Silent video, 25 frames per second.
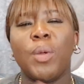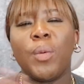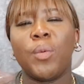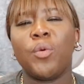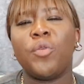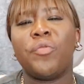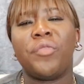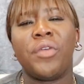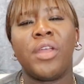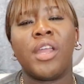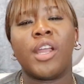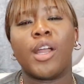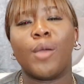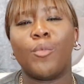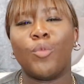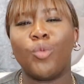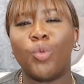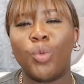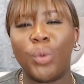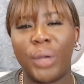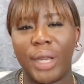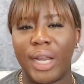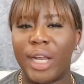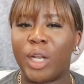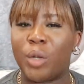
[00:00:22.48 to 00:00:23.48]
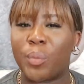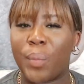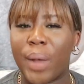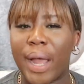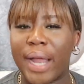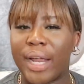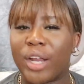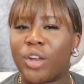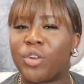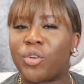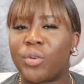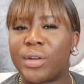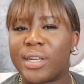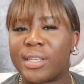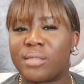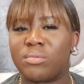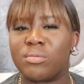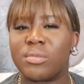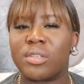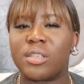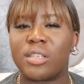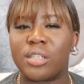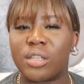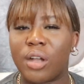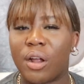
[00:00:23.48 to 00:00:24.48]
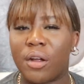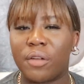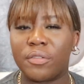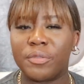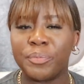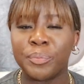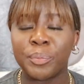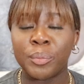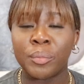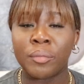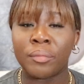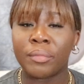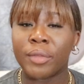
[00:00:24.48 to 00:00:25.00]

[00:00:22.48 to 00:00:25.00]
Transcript: people think i'm weird buying christmas stuff